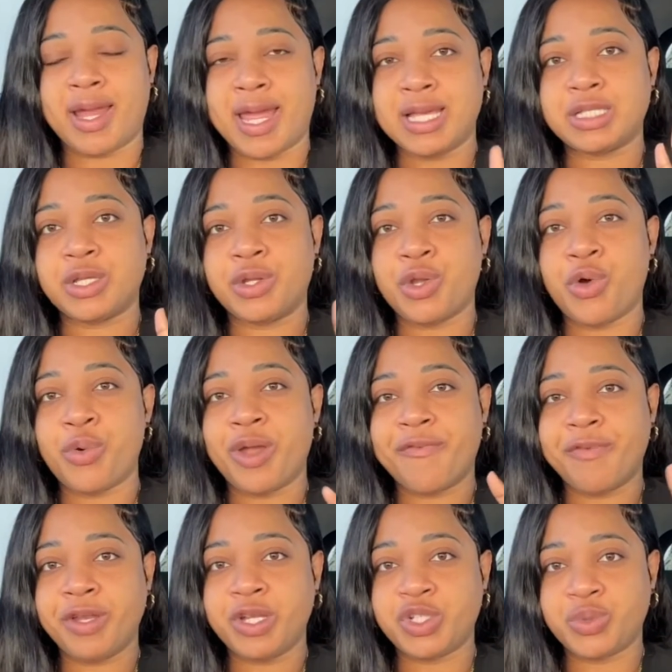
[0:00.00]
guys, so now we're
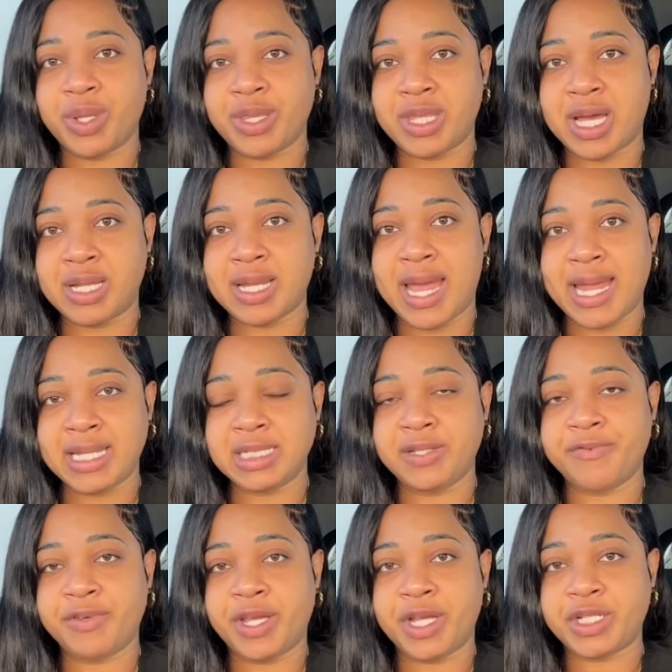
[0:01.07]
finished with that
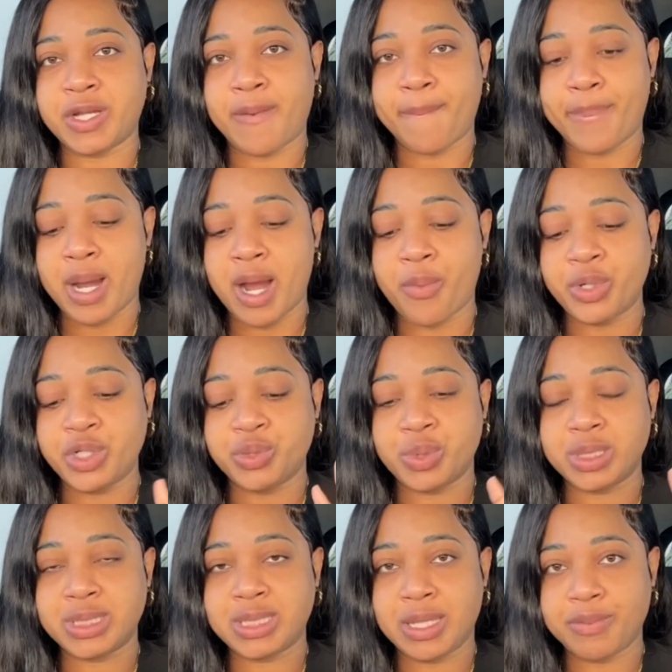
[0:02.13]
identification part, which
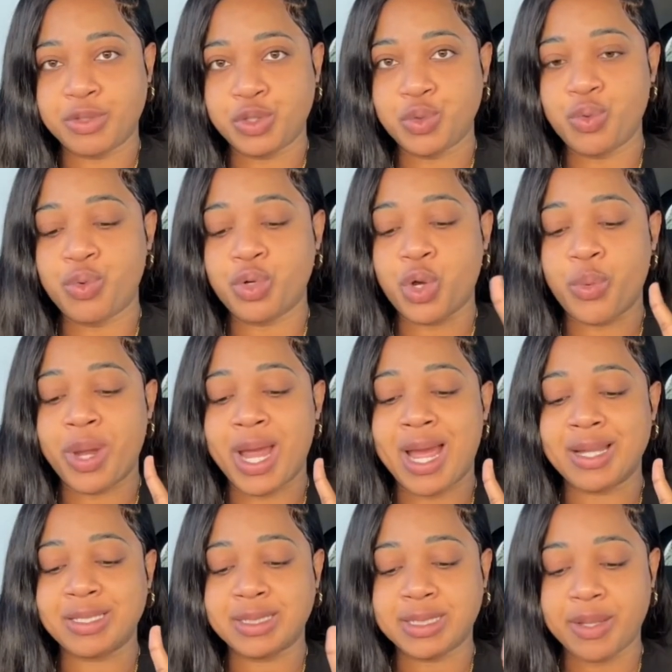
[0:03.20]
was step 2. Now we're
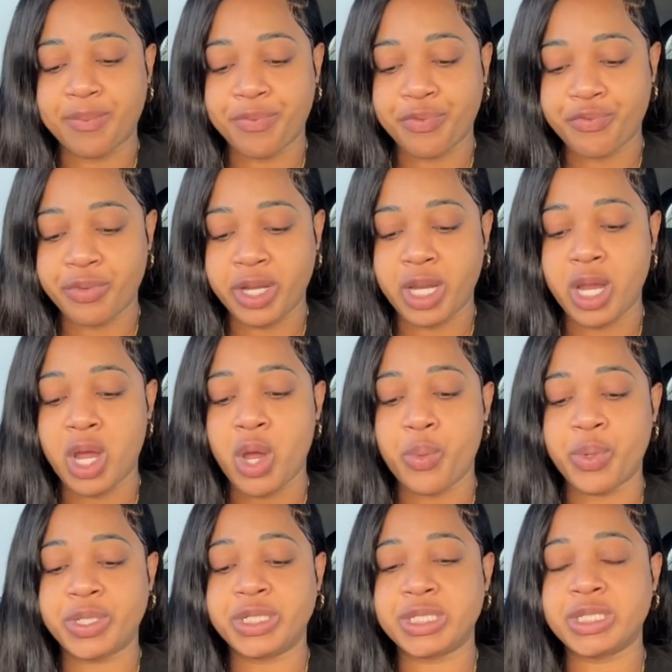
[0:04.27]
at step 3,
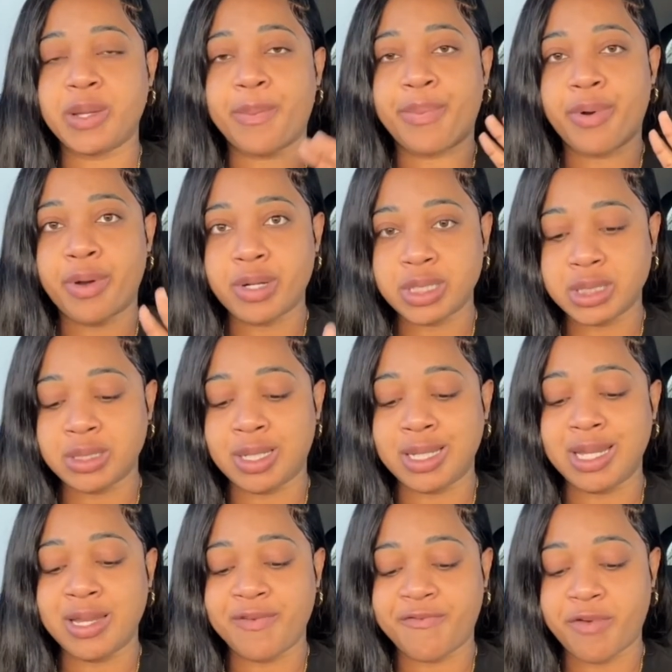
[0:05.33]
which is your personal
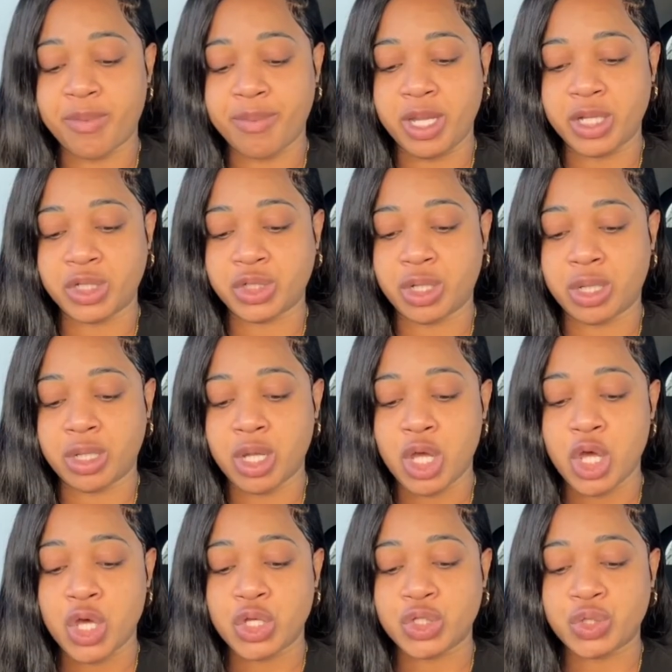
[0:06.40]
information.
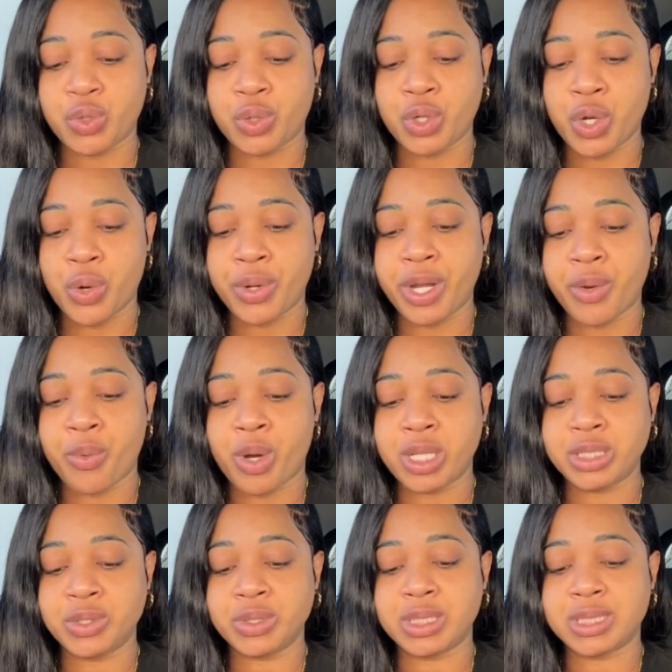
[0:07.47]
So now they
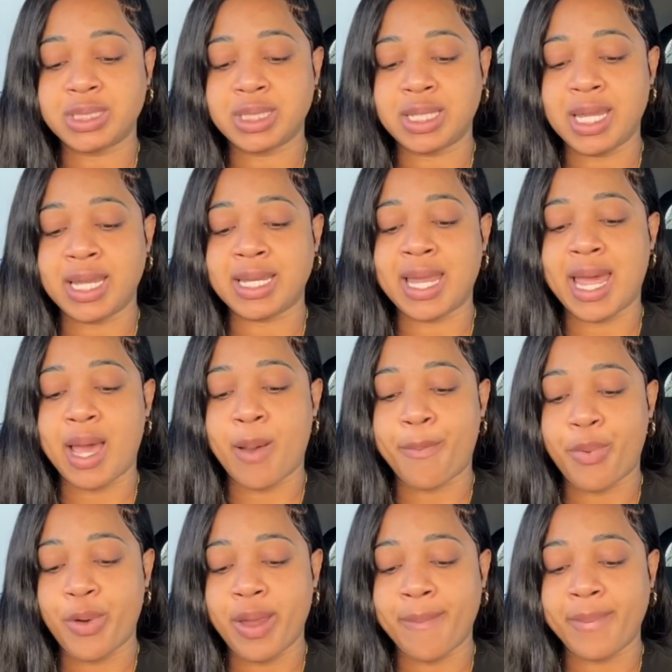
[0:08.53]
want you to select the
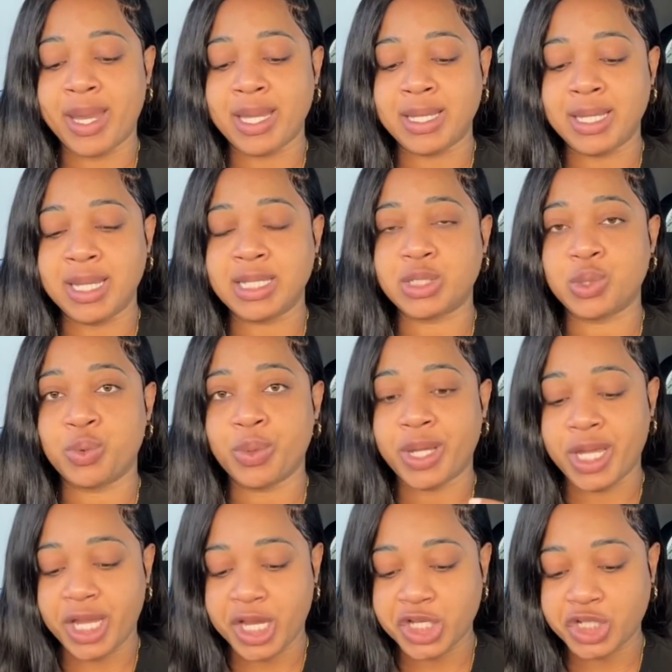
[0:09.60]
appointment date,
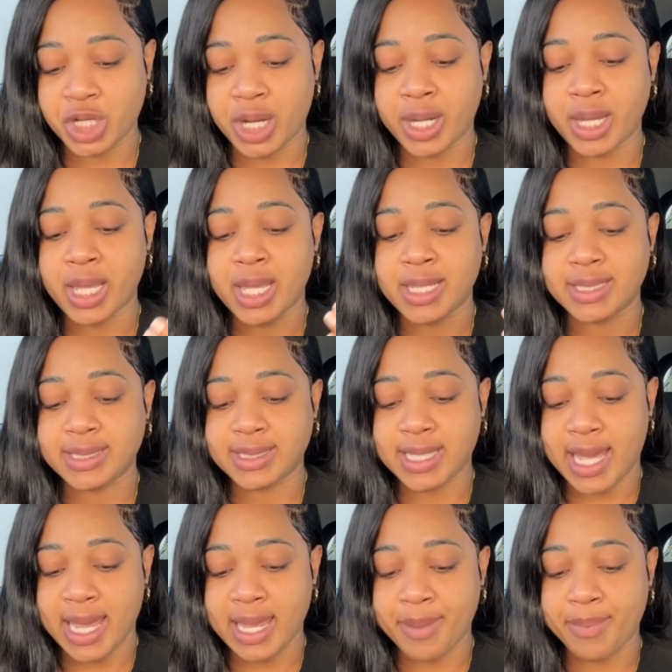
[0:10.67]
location,
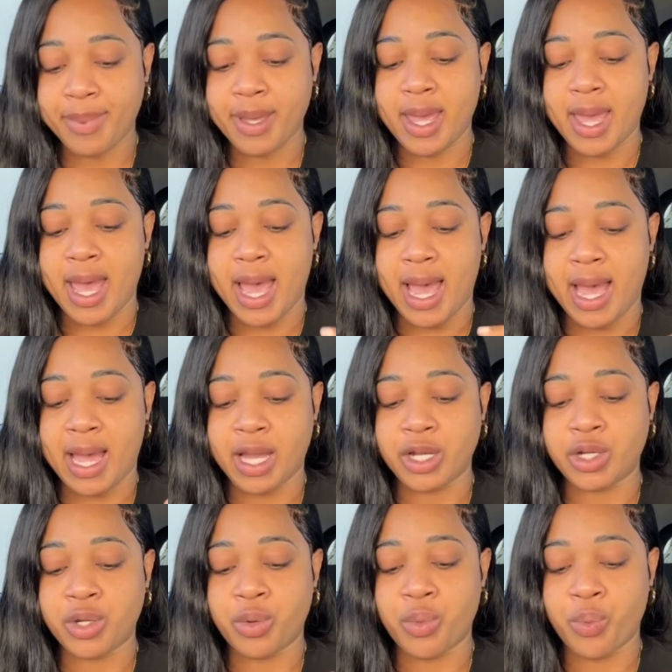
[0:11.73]
type,
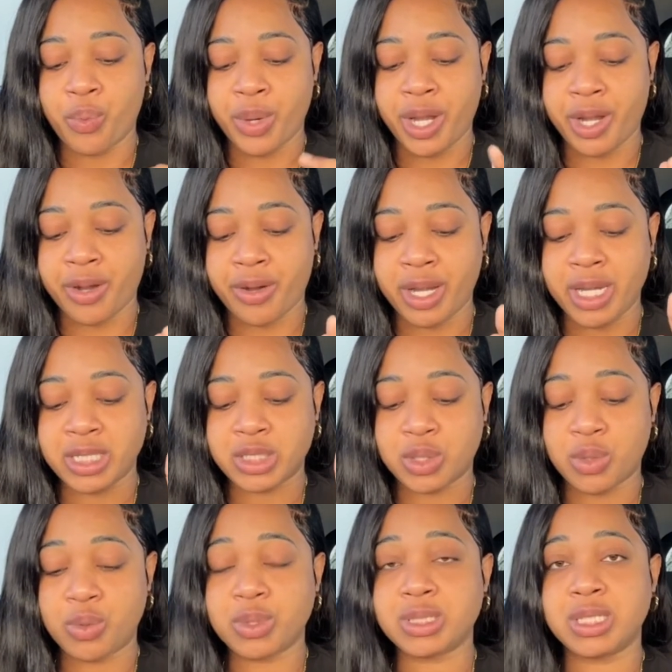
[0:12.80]
and where is
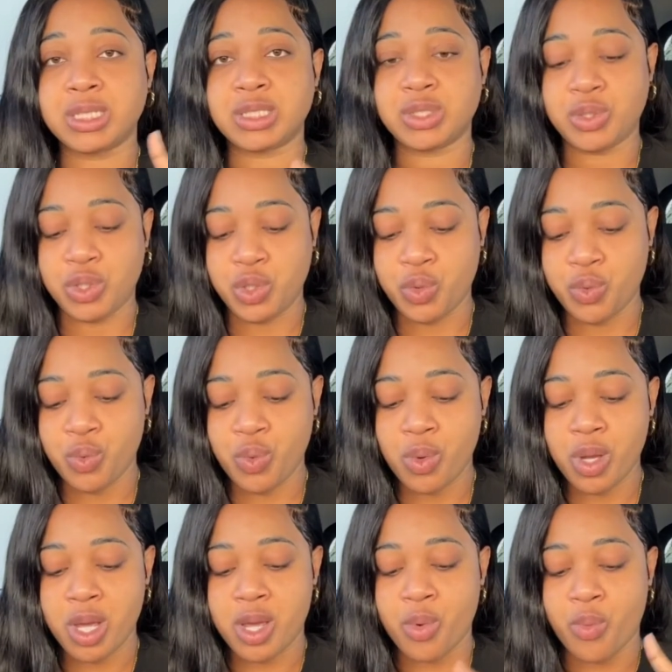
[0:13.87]
closest to you.
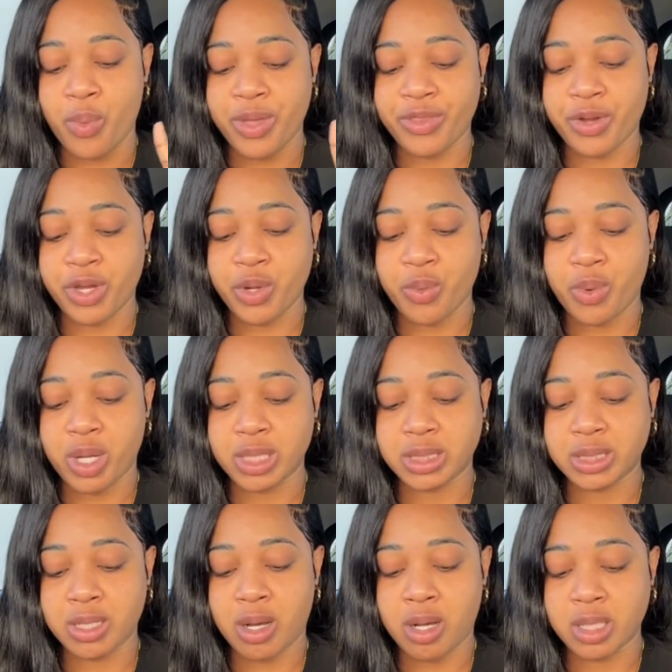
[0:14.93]
whether you want
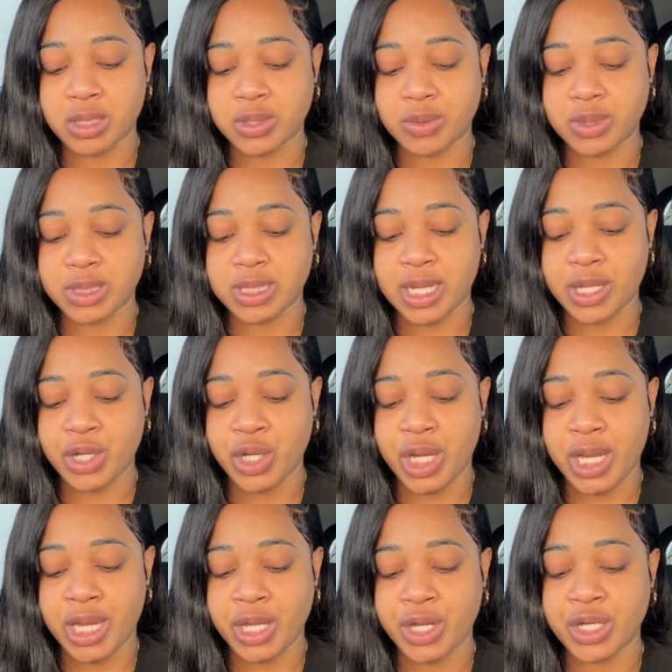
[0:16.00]
to also send
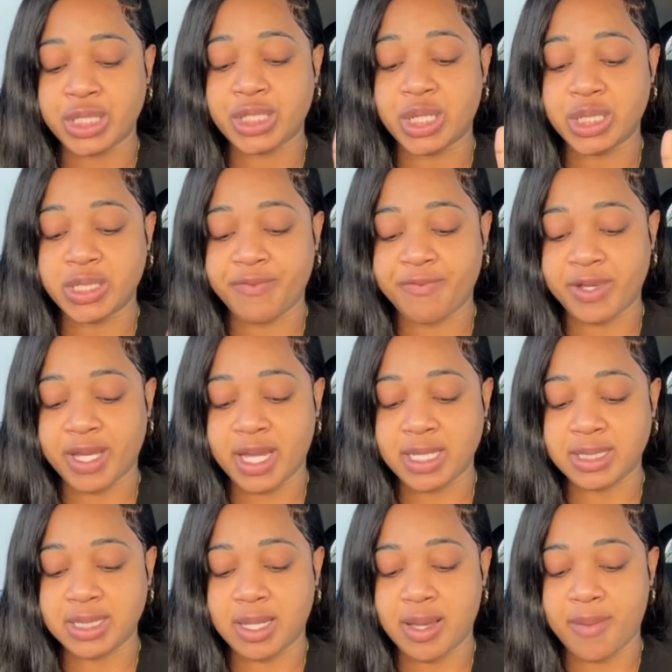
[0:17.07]
in the
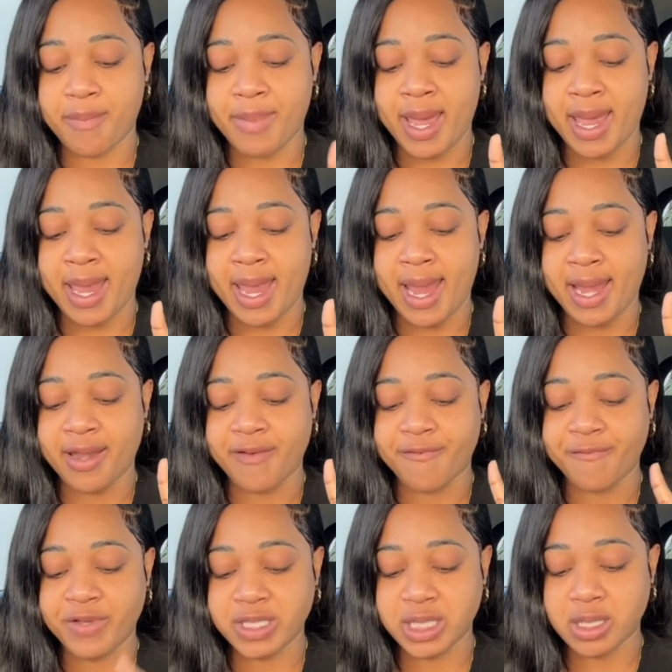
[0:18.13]
certificate by either
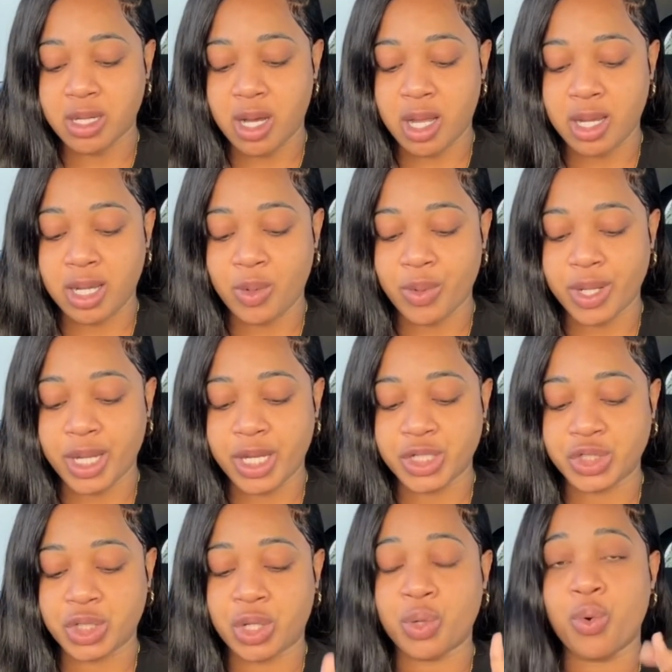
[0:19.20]
physical
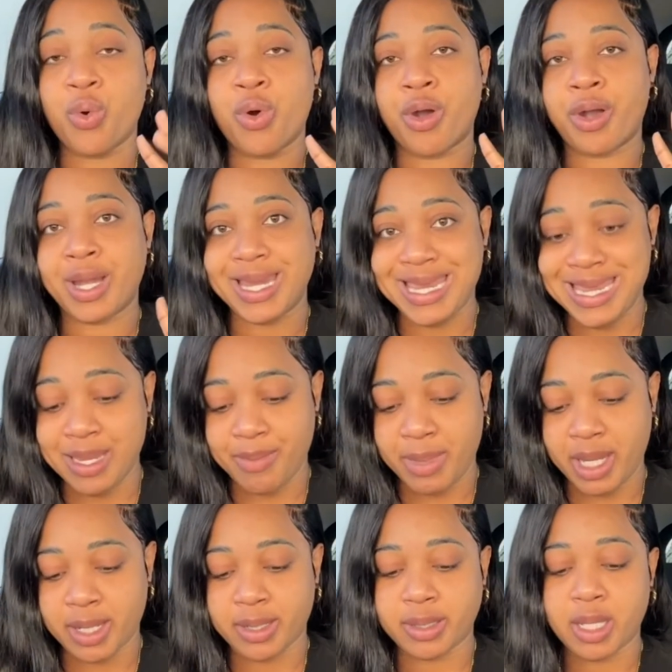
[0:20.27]
location or
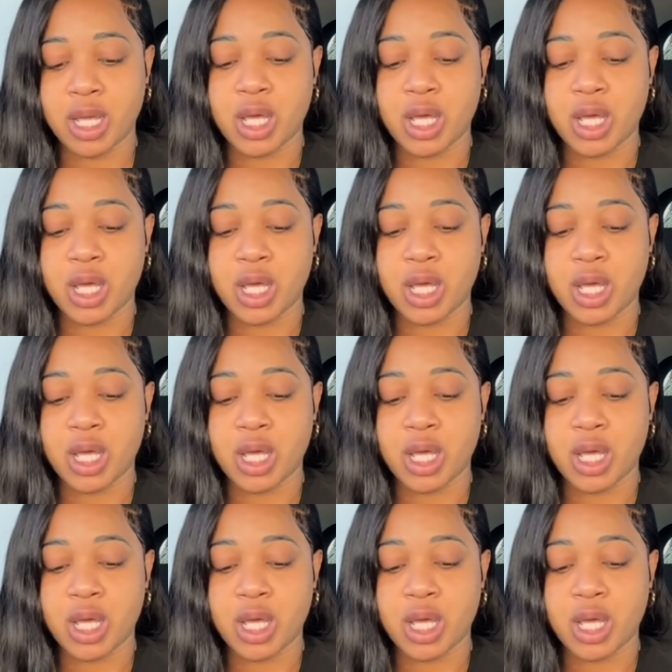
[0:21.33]
email.